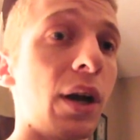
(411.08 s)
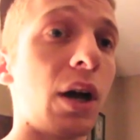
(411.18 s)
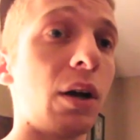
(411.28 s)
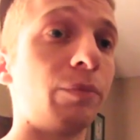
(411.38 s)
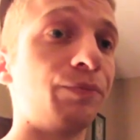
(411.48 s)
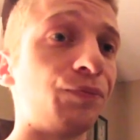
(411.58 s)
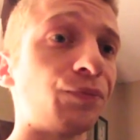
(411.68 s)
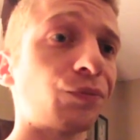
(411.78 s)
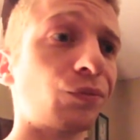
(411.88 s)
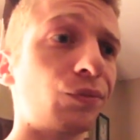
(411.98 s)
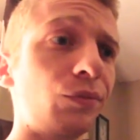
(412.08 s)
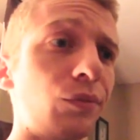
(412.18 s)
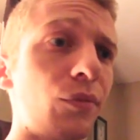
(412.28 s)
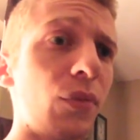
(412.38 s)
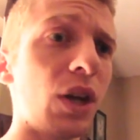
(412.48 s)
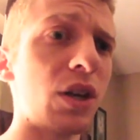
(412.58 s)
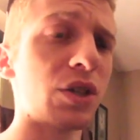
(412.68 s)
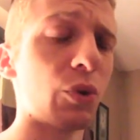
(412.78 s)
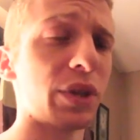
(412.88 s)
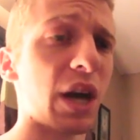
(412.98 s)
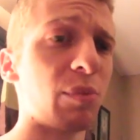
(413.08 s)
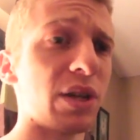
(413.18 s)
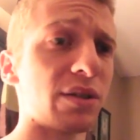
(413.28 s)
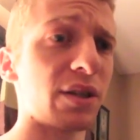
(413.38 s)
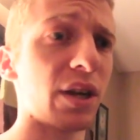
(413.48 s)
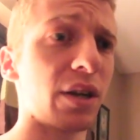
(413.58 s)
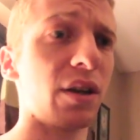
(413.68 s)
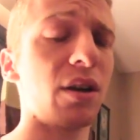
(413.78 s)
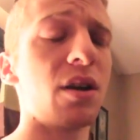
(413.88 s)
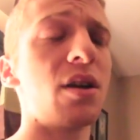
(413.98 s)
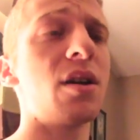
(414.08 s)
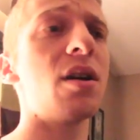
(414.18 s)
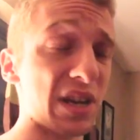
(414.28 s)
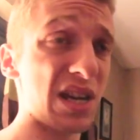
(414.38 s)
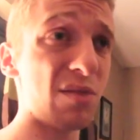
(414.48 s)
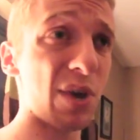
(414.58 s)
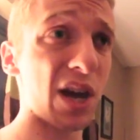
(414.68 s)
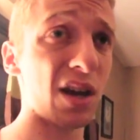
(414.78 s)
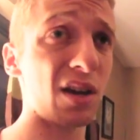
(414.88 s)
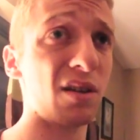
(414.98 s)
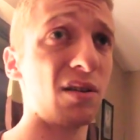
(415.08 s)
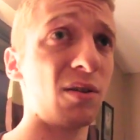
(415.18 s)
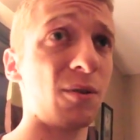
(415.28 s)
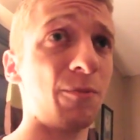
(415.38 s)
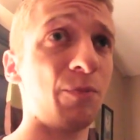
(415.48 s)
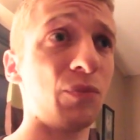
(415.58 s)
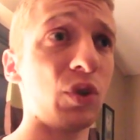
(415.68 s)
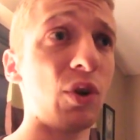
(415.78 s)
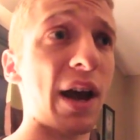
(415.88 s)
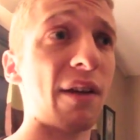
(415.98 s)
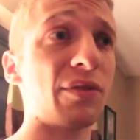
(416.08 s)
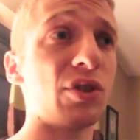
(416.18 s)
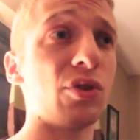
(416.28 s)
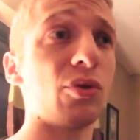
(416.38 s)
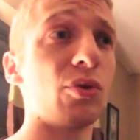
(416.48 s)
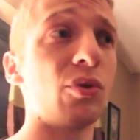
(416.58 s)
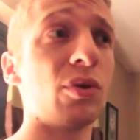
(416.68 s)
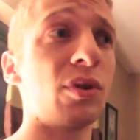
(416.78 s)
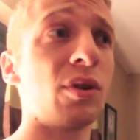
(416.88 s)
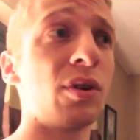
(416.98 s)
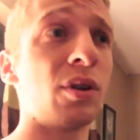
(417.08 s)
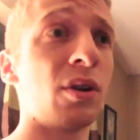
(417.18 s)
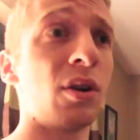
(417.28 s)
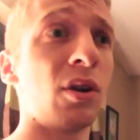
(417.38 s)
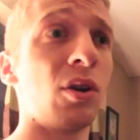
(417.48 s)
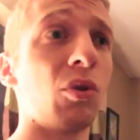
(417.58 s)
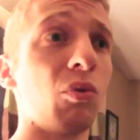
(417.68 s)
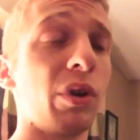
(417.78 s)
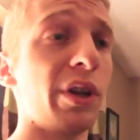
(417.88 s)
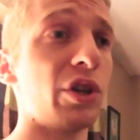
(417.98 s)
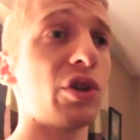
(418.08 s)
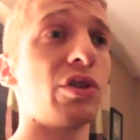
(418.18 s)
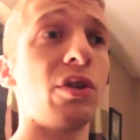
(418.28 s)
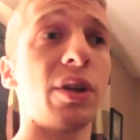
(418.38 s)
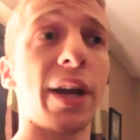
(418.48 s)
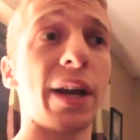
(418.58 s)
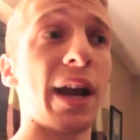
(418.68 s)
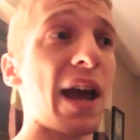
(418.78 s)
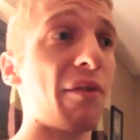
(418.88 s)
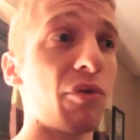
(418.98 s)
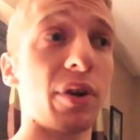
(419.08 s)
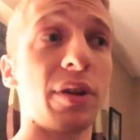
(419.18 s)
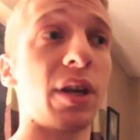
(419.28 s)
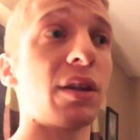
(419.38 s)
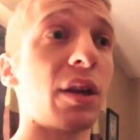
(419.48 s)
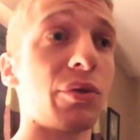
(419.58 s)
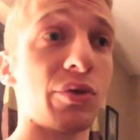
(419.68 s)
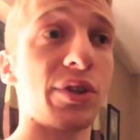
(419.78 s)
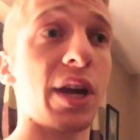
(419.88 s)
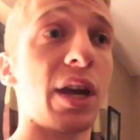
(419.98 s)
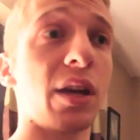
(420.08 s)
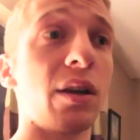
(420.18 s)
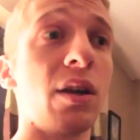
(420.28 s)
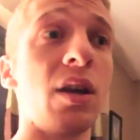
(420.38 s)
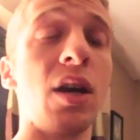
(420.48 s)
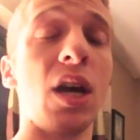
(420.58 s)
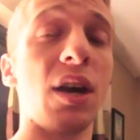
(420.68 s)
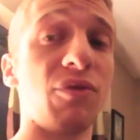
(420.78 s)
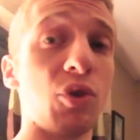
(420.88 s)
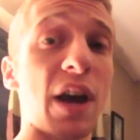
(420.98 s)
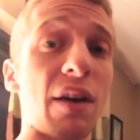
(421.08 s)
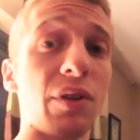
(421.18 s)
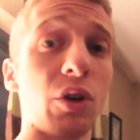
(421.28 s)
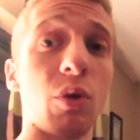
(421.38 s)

So with that being said, eBay, you have to really just look at everything that they're saying. If you have any